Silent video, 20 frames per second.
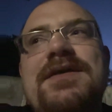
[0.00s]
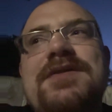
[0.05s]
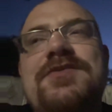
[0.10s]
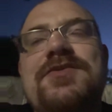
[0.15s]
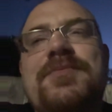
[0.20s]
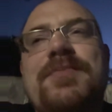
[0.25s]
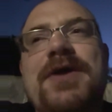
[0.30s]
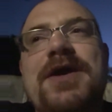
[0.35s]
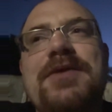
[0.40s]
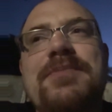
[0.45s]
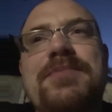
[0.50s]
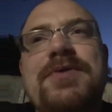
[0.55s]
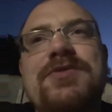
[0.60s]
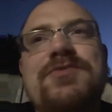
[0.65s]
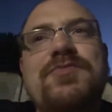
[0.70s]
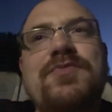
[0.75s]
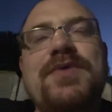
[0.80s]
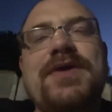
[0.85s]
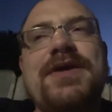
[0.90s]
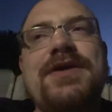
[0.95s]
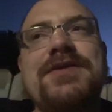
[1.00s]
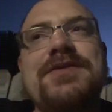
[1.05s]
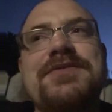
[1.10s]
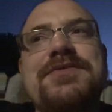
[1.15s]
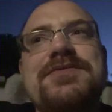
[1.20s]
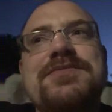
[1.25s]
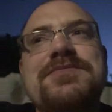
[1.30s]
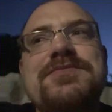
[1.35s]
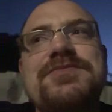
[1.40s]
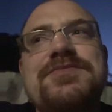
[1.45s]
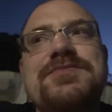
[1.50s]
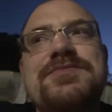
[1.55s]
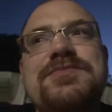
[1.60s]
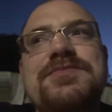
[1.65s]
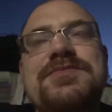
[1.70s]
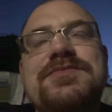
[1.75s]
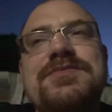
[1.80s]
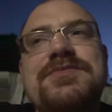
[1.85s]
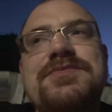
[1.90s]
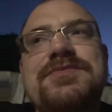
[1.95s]
debate between
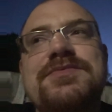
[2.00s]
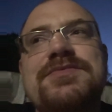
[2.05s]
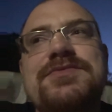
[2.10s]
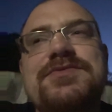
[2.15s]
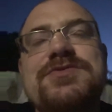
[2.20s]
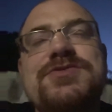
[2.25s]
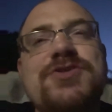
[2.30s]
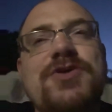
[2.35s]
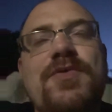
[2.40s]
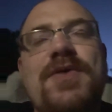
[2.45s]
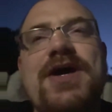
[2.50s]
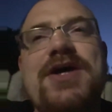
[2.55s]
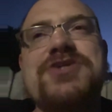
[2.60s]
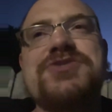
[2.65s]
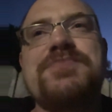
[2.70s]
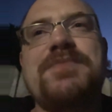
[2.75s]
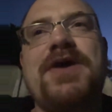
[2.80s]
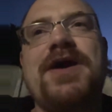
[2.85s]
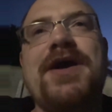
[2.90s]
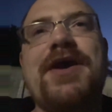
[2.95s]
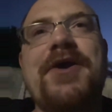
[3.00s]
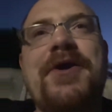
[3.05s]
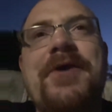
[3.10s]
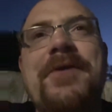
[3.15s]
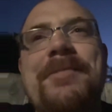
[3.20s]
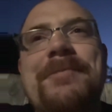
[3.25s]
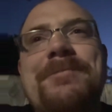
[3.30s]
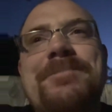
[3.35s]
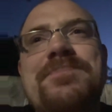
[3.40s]
Joe Heschmeyer,